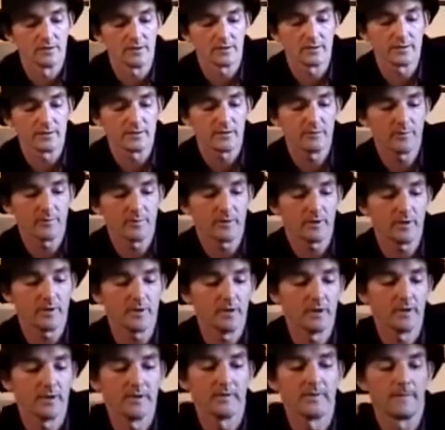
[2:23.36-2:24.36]
you can
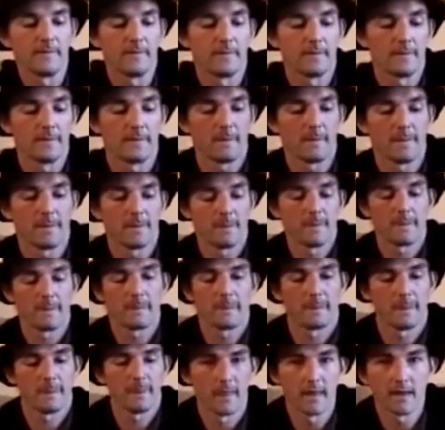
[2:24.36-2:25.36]
simply
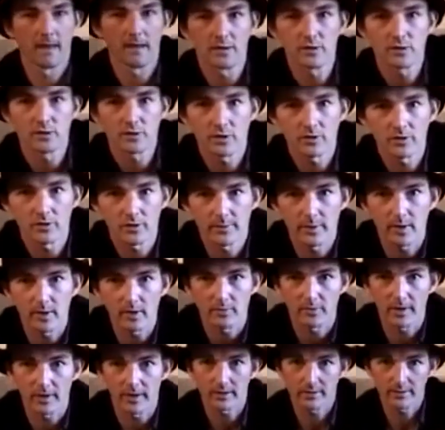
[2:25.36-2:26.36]
show the
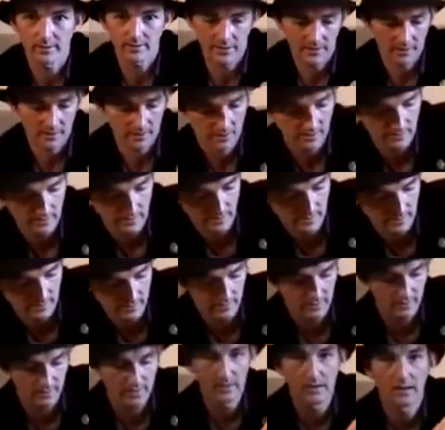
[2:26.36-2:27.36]
bottle round
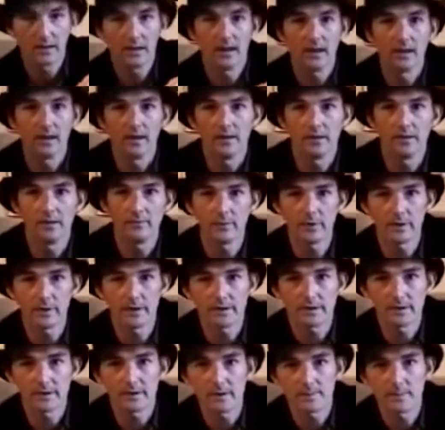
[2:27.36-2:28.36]
and
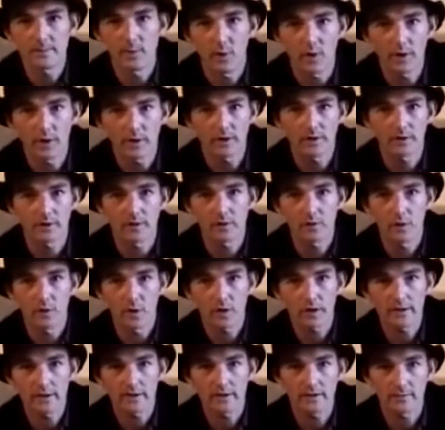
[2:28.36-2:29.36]
bring it to this point,
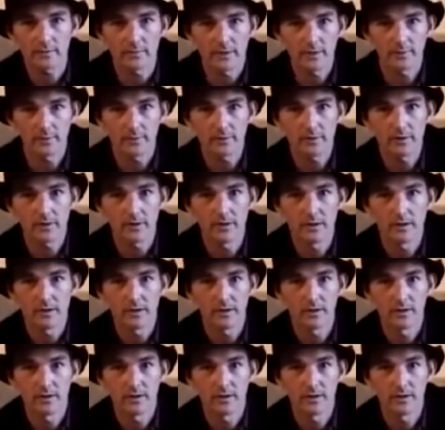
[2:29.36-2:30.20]
talking to the people,